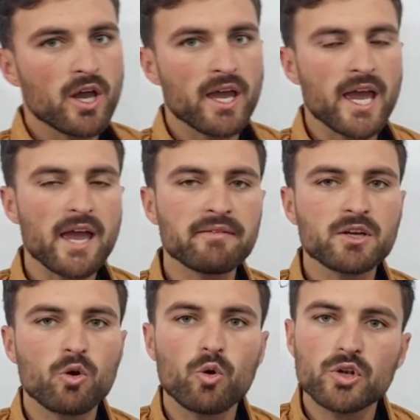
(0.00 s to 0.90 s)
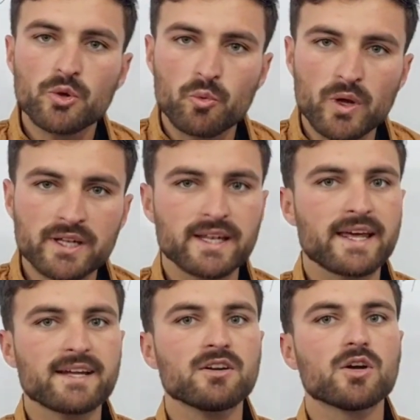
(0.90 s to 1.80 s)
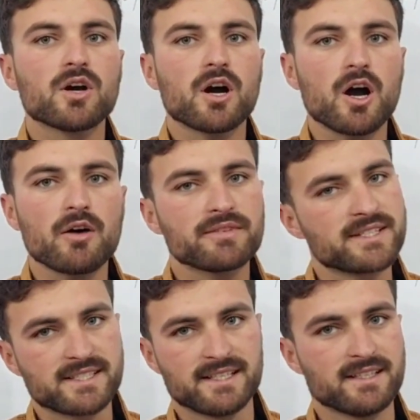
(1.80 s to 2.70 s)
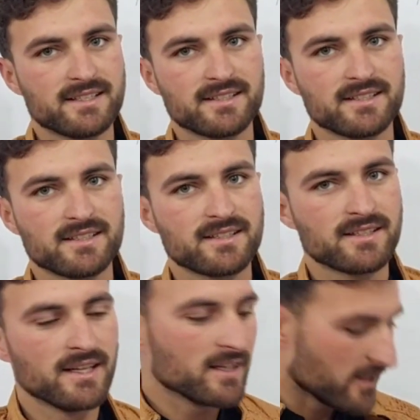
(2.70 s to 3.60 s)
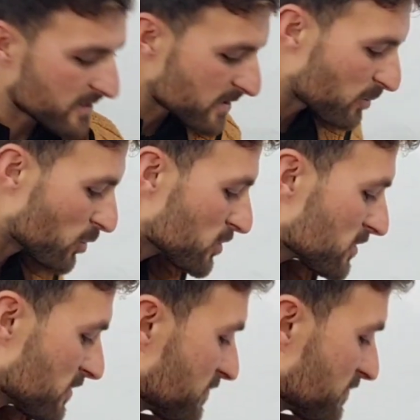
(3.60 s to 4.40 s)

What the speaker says: having only one layer of the cell. Let's suppose